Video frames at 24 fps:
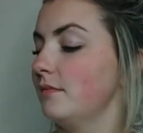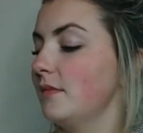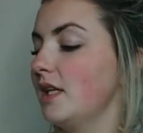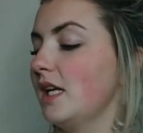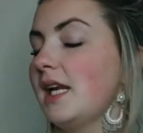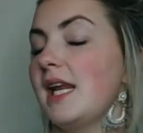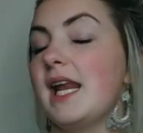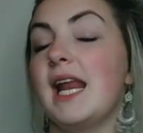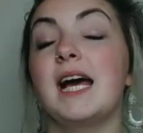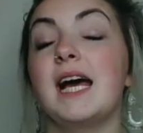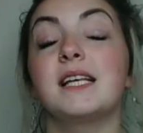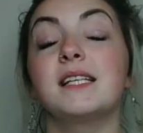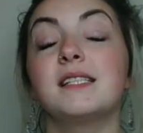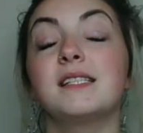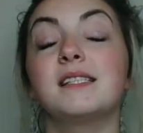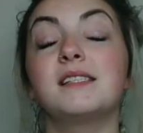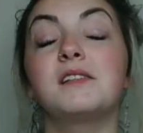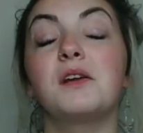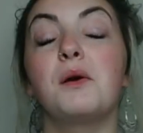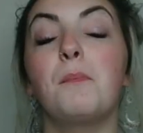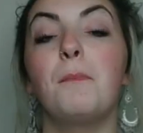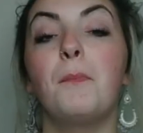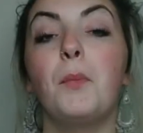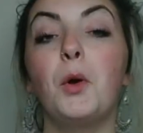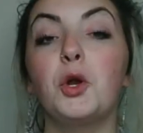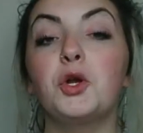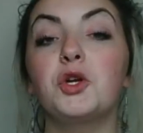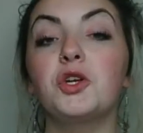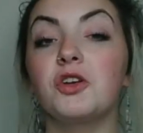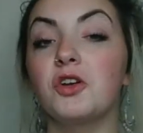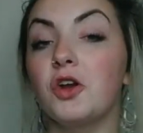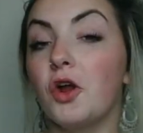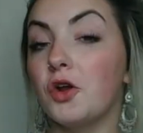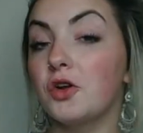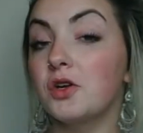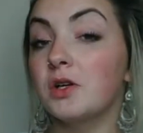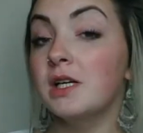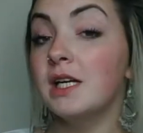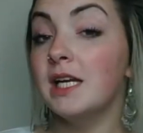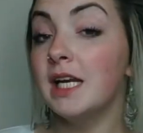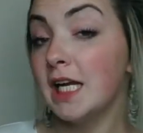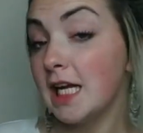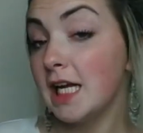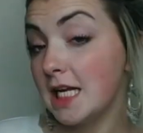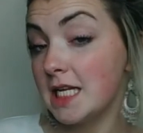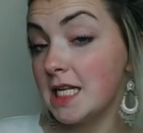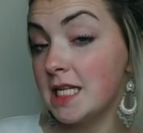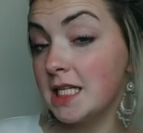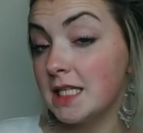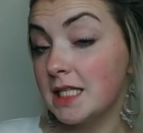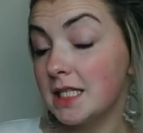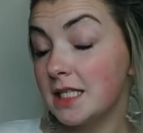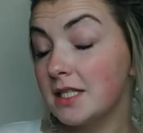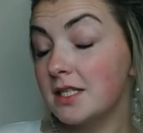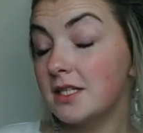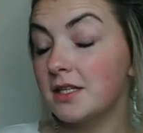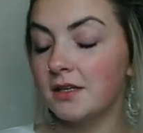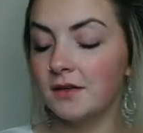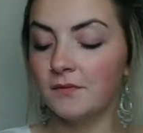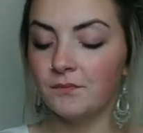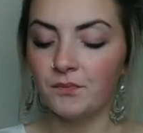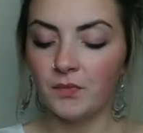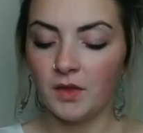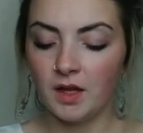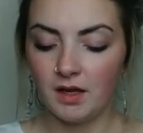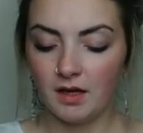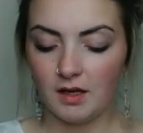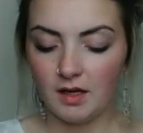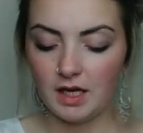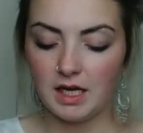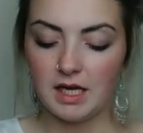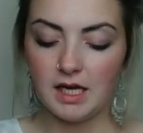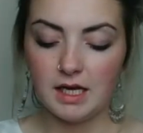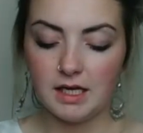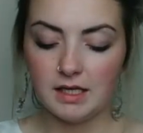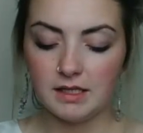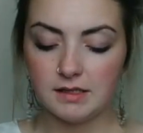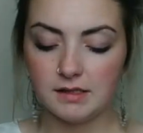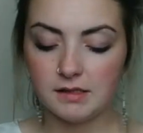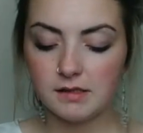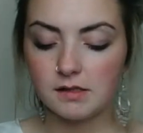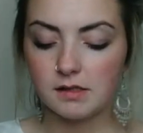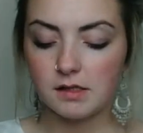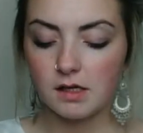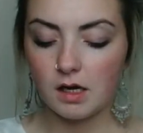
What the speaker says: Last but not least is